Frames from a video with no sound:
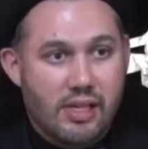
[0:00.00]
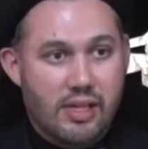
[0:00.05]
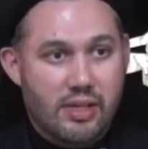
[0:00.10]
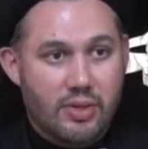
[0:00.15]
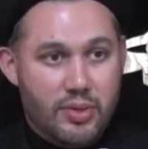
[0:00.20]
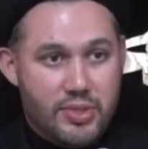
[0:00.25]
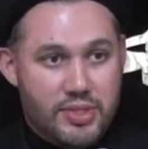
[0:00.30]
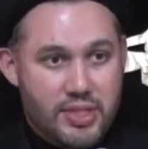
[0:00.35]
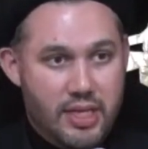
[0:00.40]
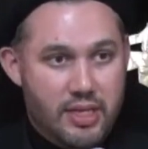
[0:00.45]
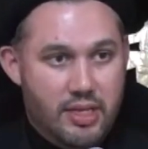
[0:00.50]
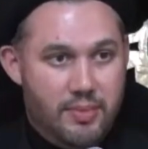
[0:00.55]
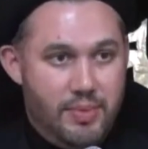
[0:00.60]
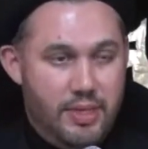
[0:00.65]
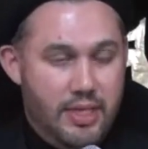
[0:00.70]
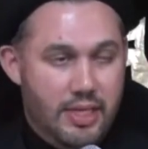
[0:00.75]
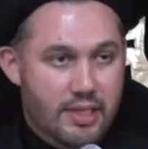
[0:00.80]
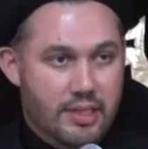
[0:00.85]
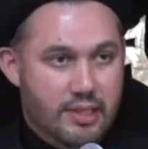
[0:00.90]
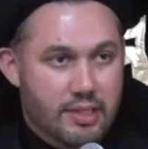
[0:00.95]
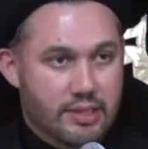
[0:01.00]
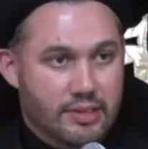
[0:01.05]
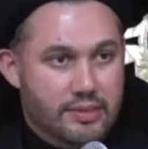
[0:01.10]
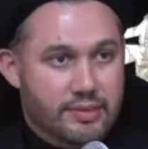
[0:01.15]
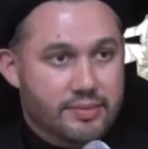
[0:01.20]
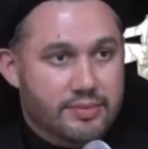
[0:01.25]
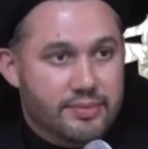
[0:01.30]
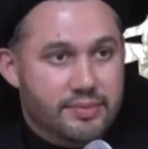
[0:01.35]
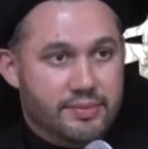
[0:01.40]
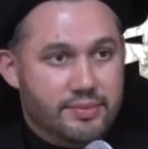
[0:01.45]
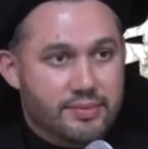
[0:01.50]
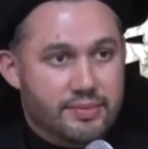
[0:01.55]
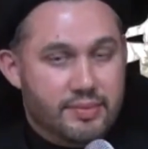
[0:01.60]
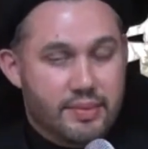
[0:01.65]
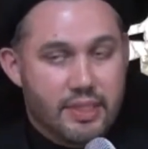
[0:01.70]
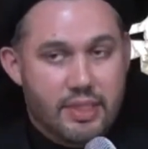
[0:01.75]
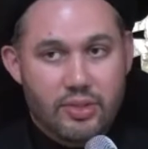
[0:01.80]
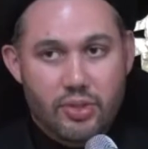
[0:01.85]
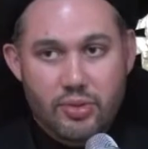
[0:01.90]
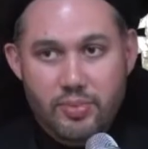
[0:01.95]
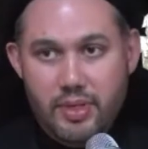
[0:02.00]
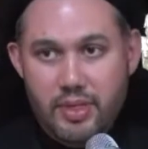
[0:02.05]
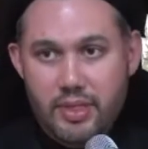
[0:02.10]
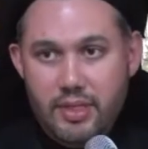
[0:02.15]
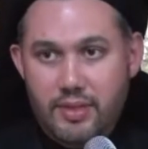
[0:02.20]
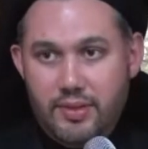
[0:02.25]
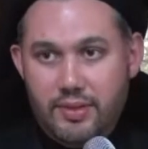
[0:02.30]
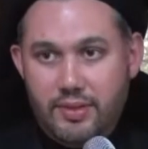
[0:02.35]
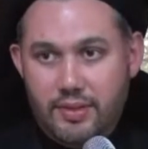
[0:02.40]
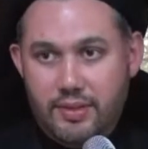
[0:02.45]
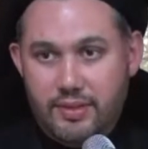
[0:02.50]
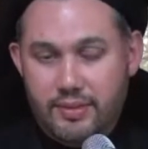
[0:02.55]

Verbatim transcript: Hussein ibn Ali, nobody else.